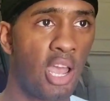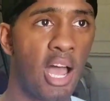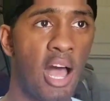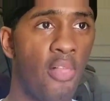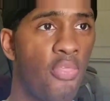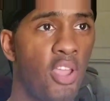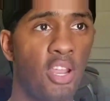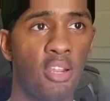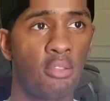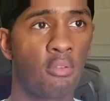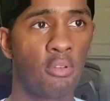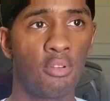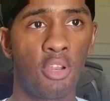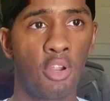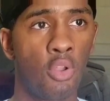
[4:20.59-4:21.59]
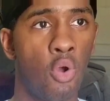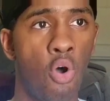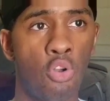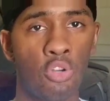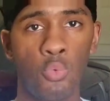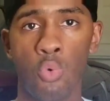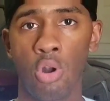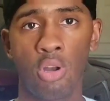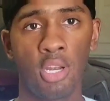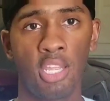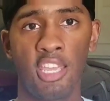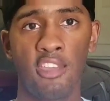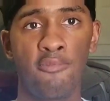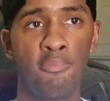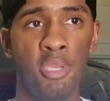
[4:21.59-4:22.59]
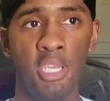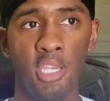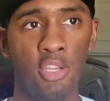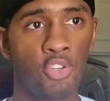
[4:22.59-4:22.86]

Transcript: I think the dealer only wanted to give me